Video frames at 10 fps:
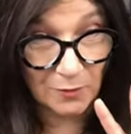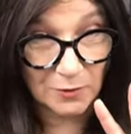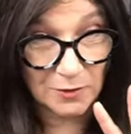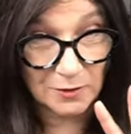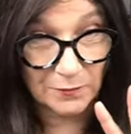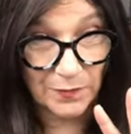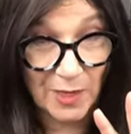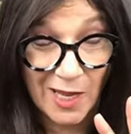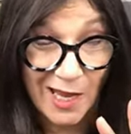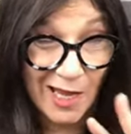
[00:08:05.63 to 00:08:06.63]
hours?
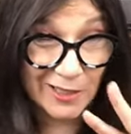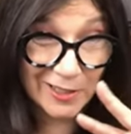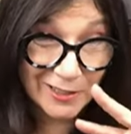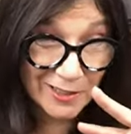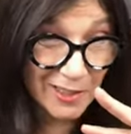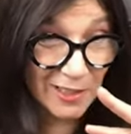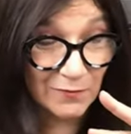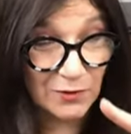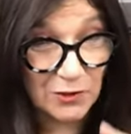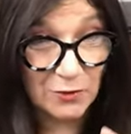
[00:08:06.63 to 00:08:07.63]
Let's eat
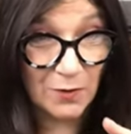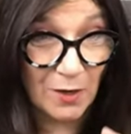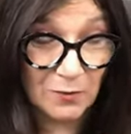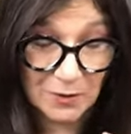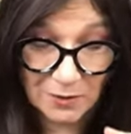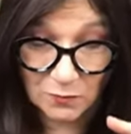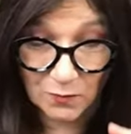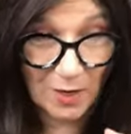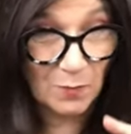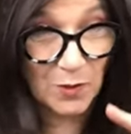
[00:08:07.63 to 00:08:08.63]
every two hours. Let's
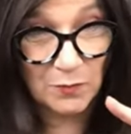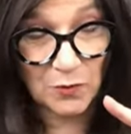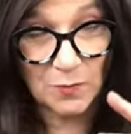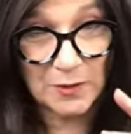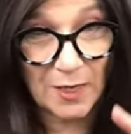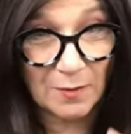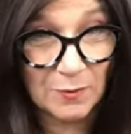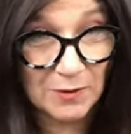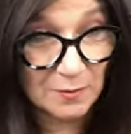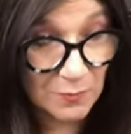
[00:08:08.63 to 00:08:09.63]
ramp up your
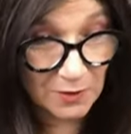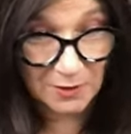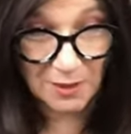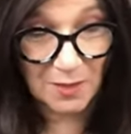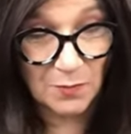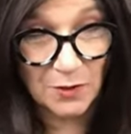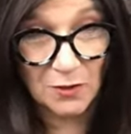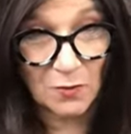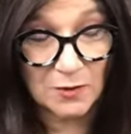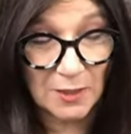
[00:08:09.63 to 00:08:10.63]
metabolism. Let's keep it
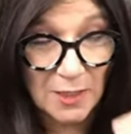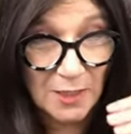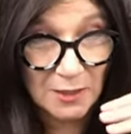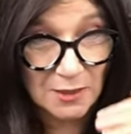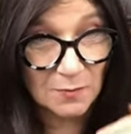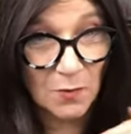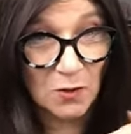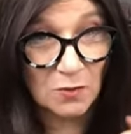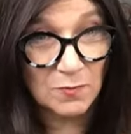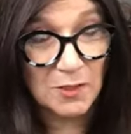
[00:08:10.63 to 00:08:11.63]
going. Eat
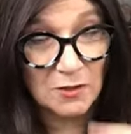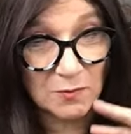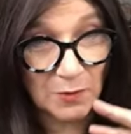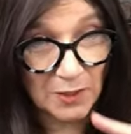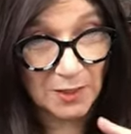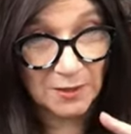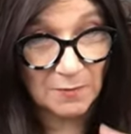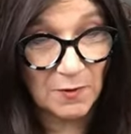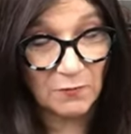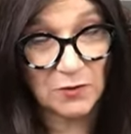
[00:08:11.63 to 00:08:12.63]
small meals, but eat
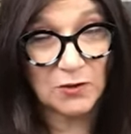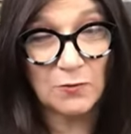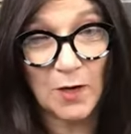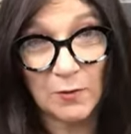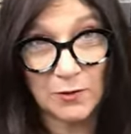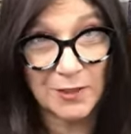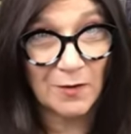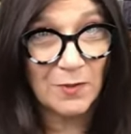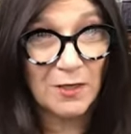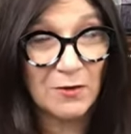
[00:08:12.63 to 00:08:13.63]
them every two hours.
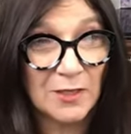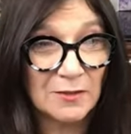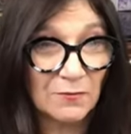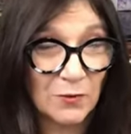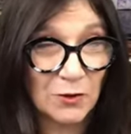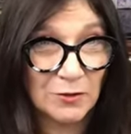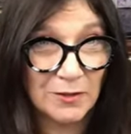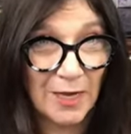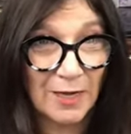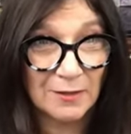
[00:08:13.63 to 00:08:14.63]
How many of you guys have
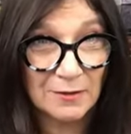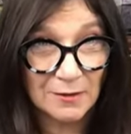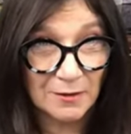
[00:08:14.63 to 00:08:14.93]
heard that